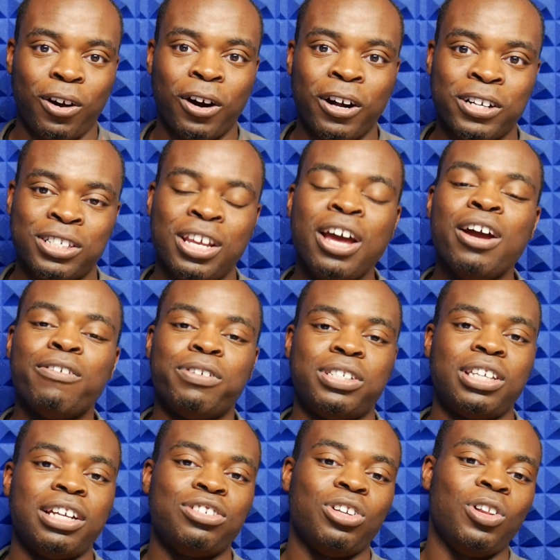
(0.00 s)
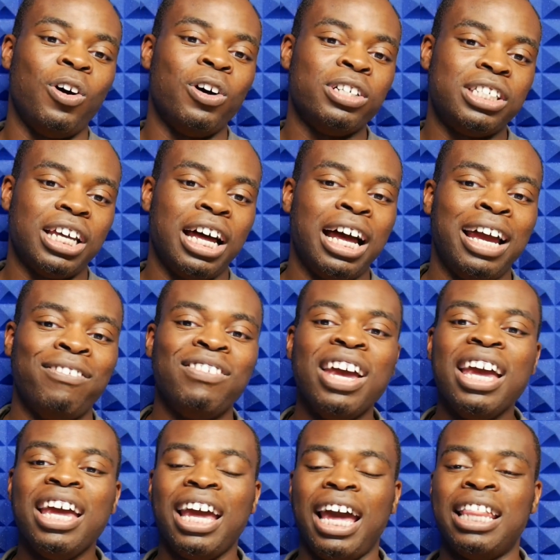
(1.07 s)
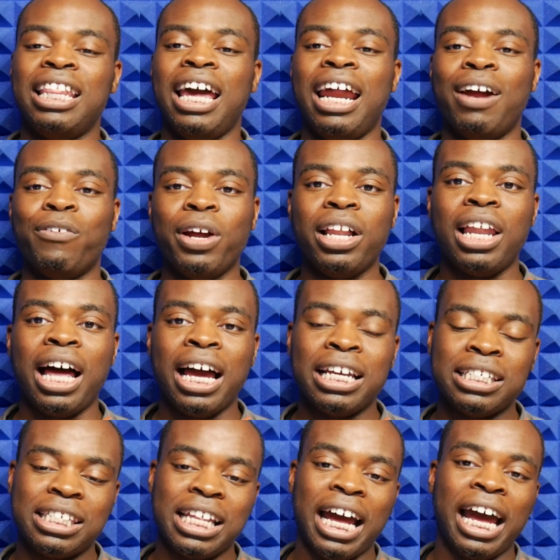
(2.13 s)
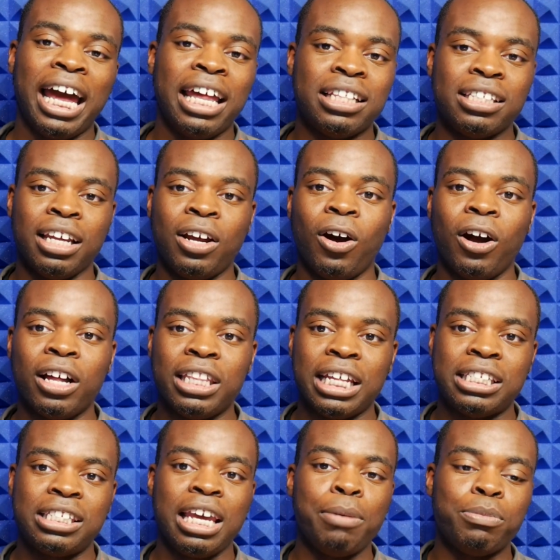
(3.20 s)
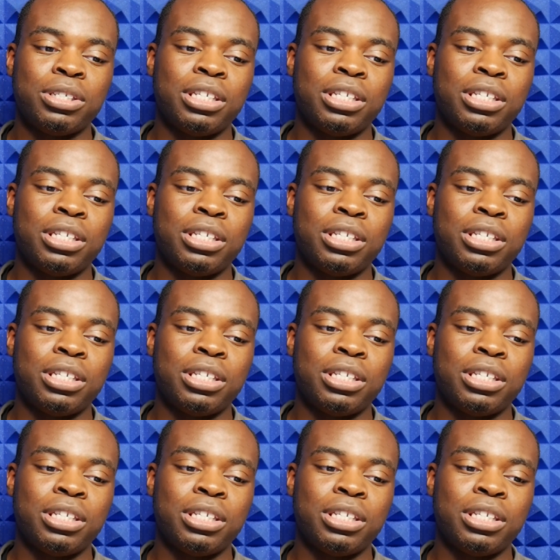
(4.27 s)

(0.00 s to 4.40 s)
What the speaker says: cars for such a long time. And then I realized that the car that Sam